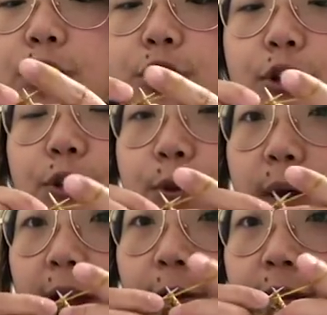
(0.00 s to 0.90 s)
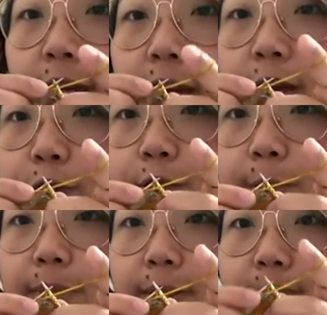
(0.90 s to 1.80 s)
show you how I
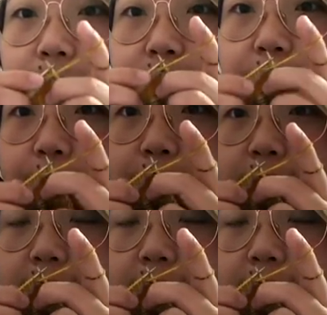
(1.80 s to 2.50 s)
grip them. So